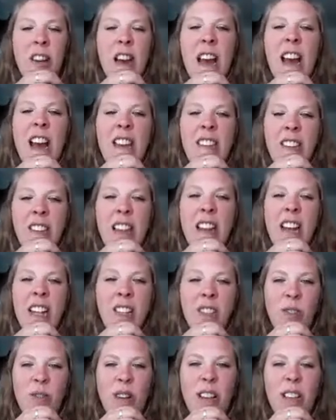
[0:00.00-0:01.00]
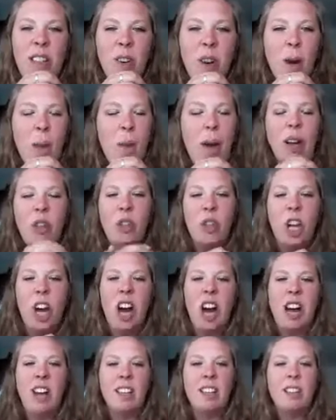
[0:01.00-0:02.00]
ace kids dressed up as
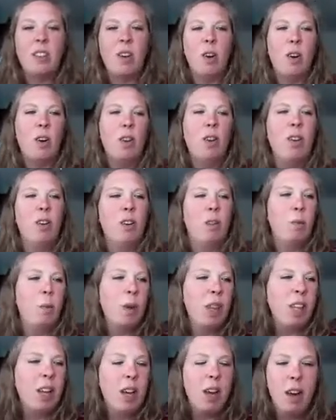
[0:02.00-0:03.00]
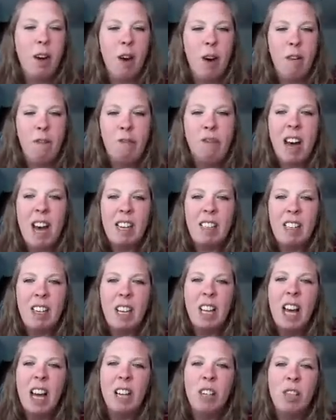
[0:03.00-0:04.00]
sharks, or with a vast
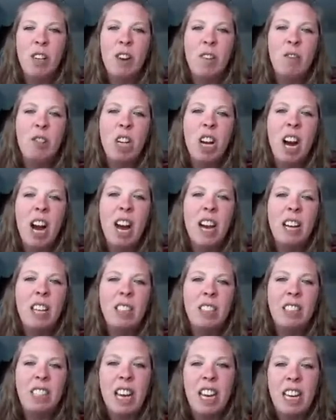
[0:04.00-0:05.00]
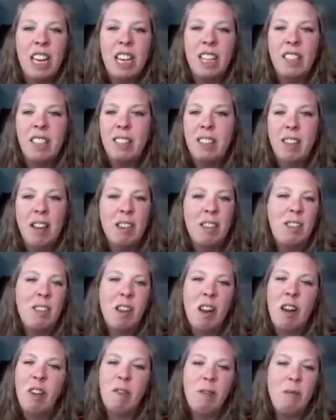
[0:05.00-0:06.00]
collection of shark teddies and stuff,